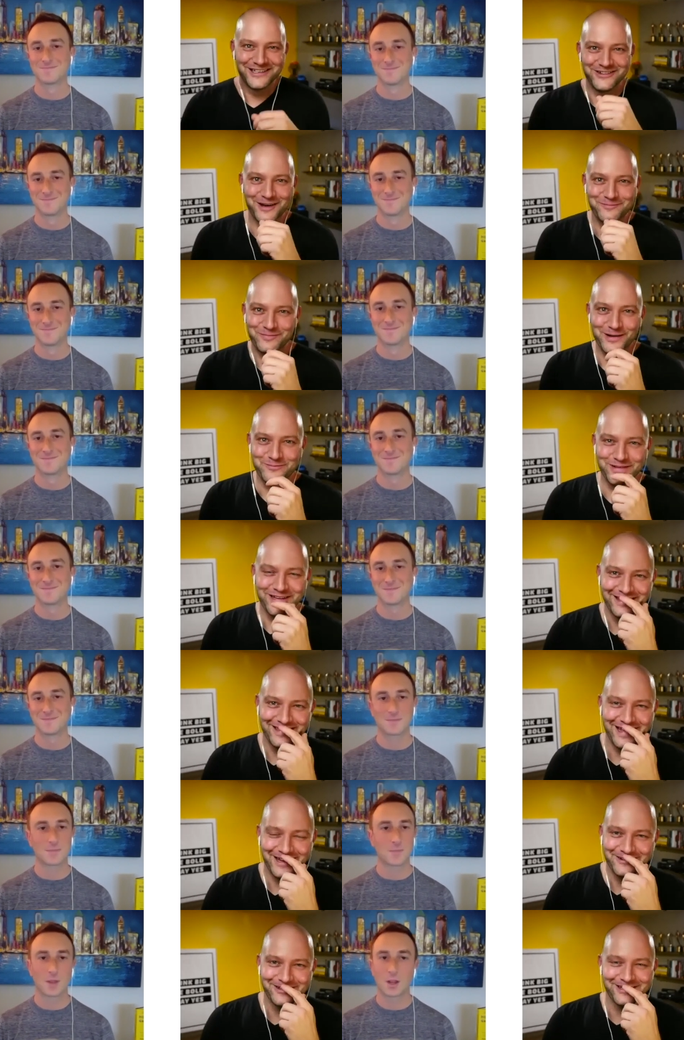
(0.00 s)
Speaker 1: Do you not bump into
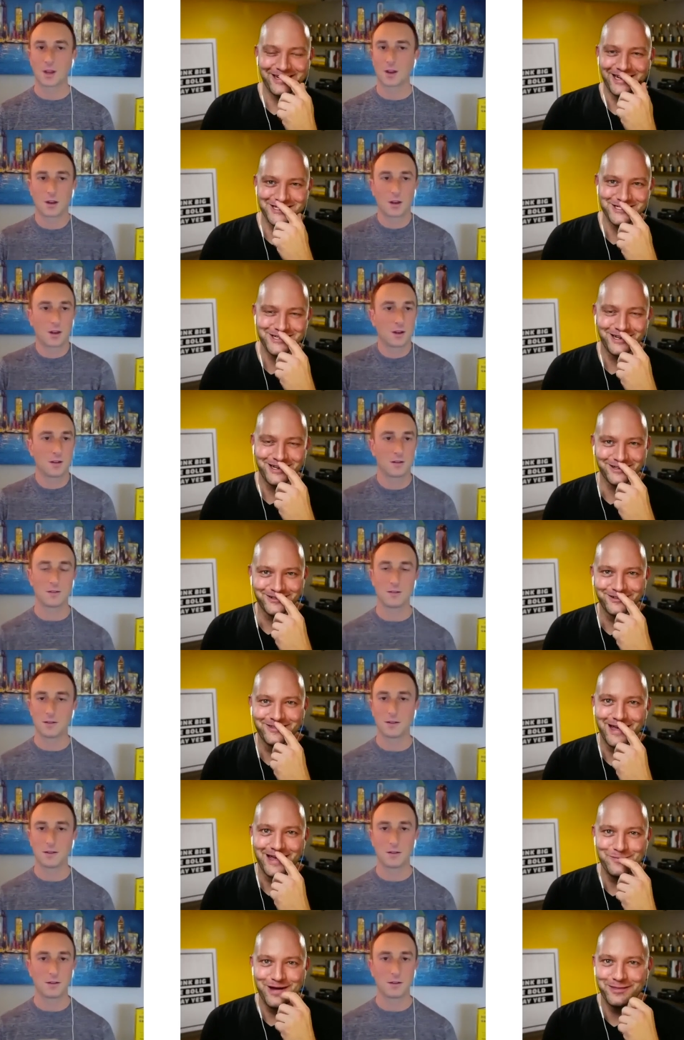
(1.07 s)
that, or did I just not learn
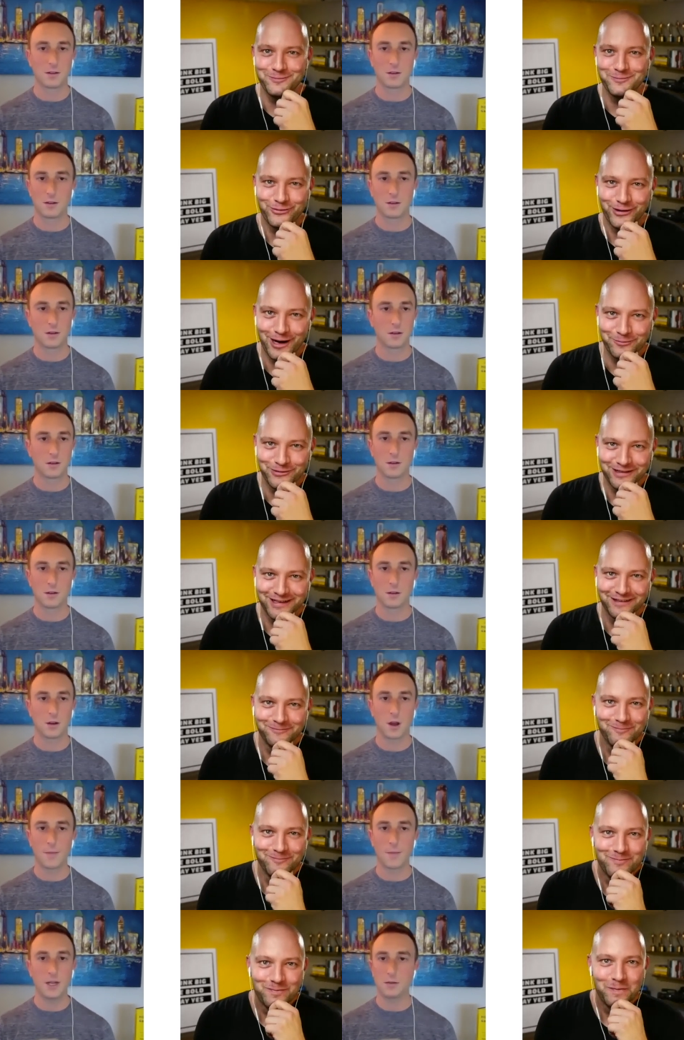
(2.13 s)
that method properly?
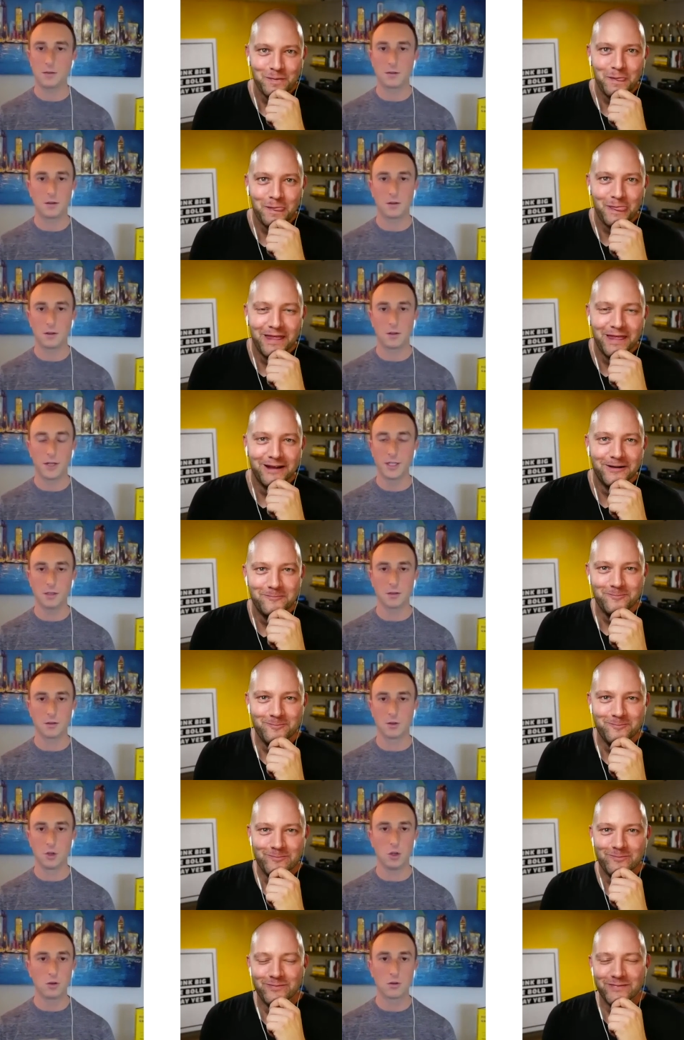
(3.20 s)
I mean,
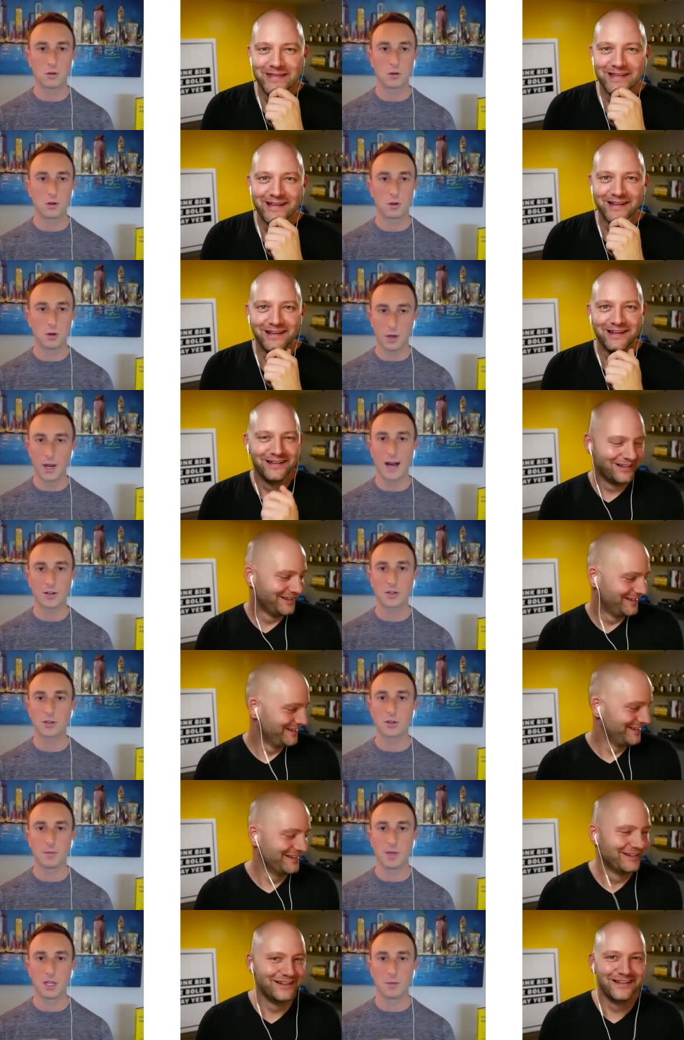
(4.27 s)
listen, you could
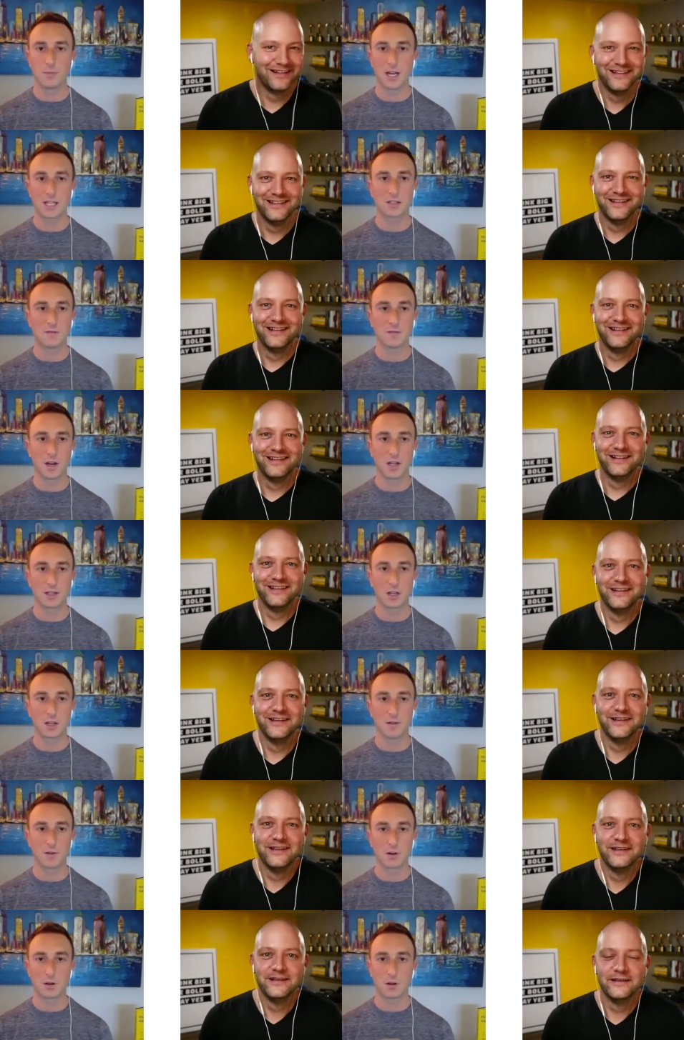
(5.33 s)
actually be the best
Speaker 2: advice
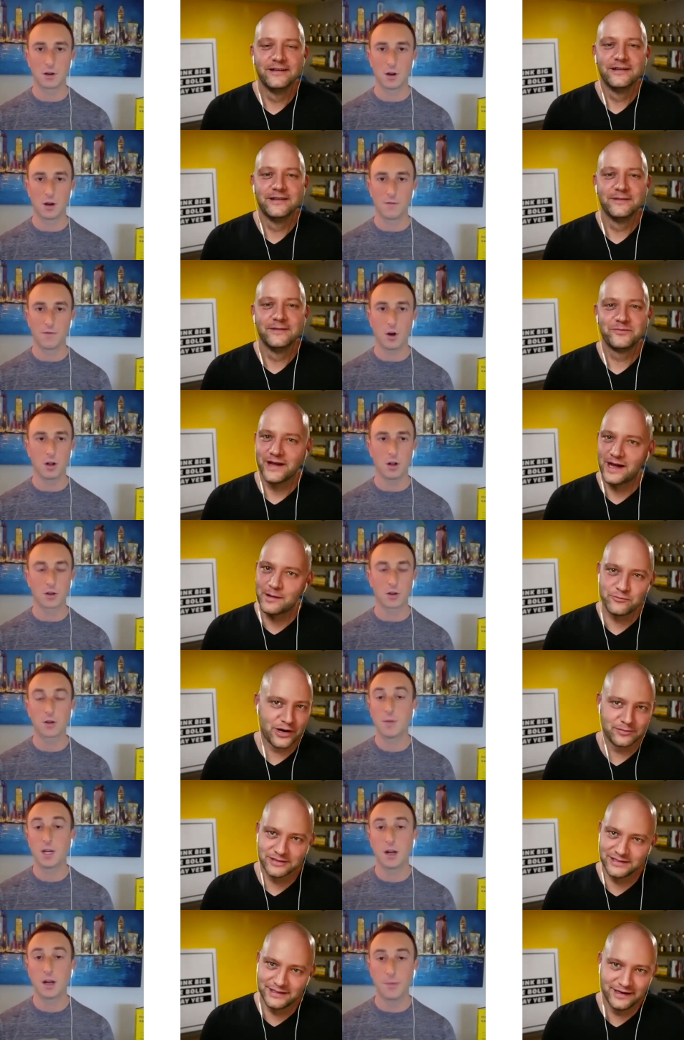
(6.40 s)
giver of all.
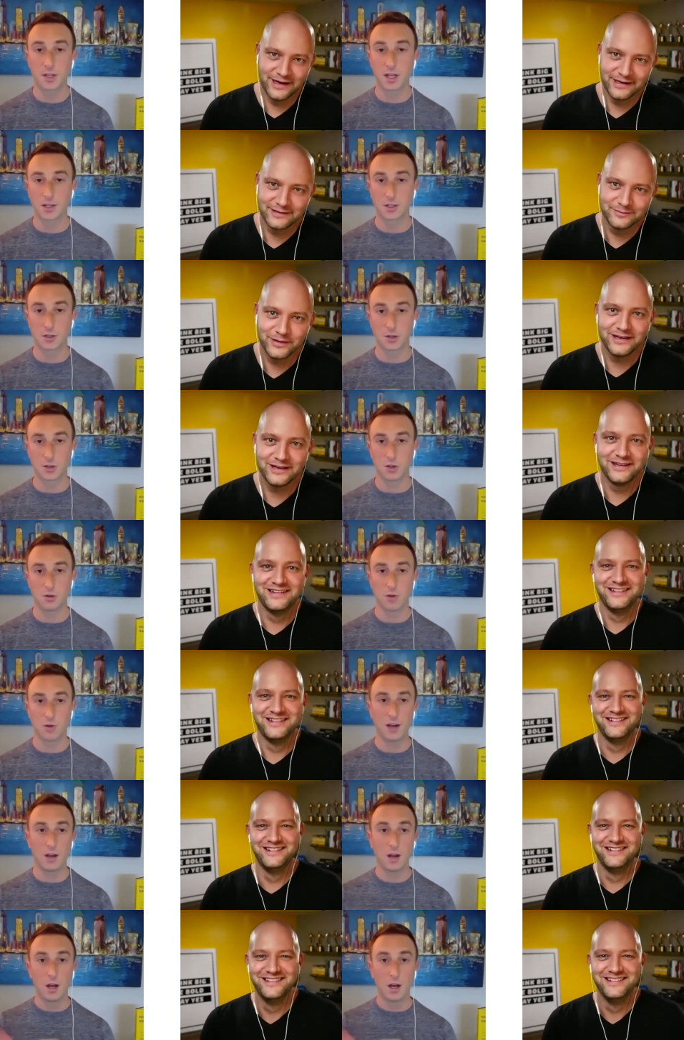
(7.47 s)
There could be a couple not, things but... that are true,
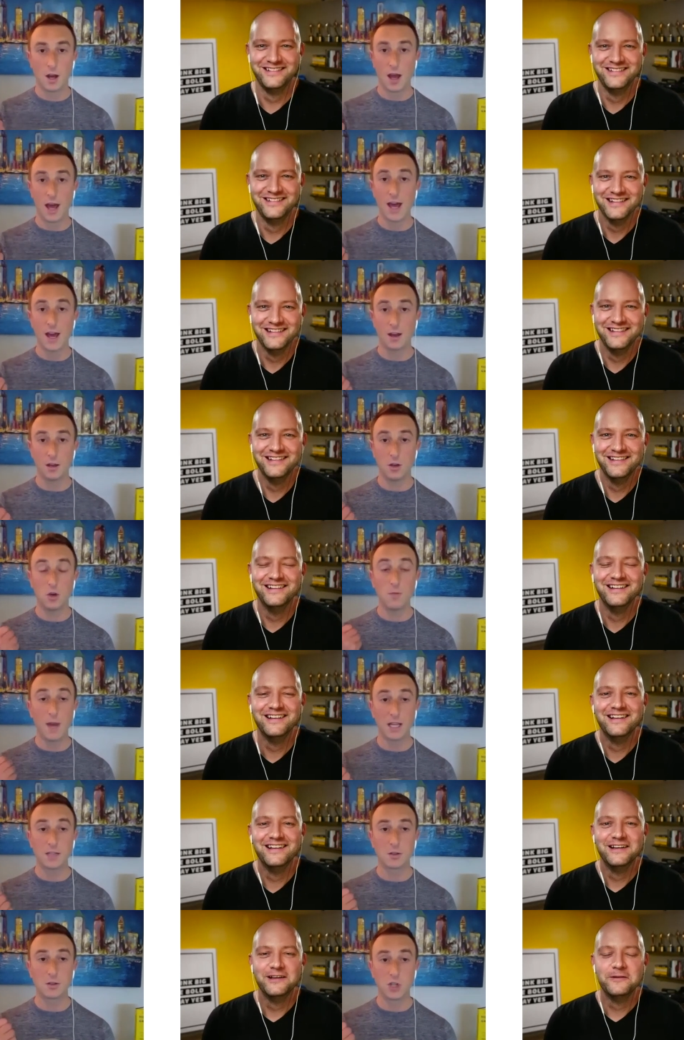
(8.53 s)
right? A, you
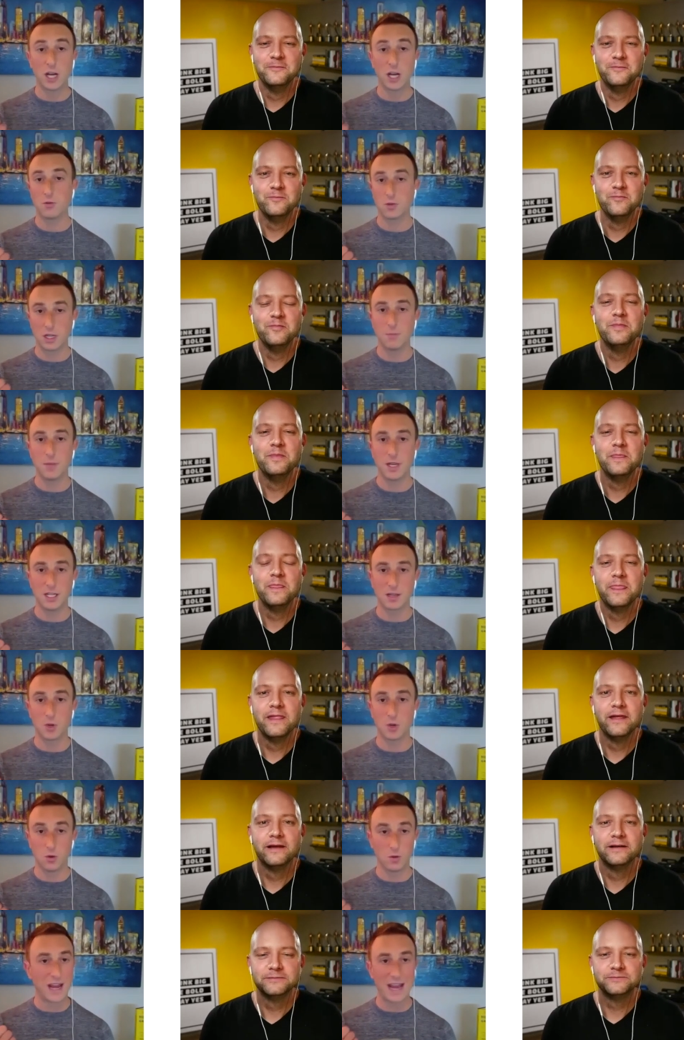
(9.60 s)
may genuinely be
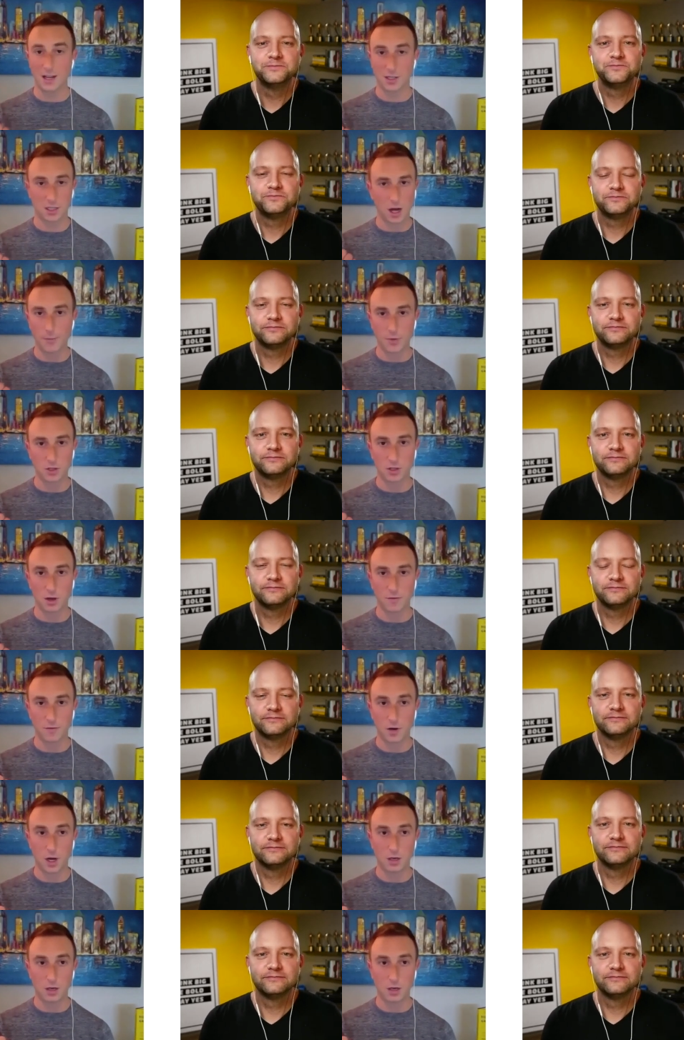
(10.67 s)
someone who can't stop yourself,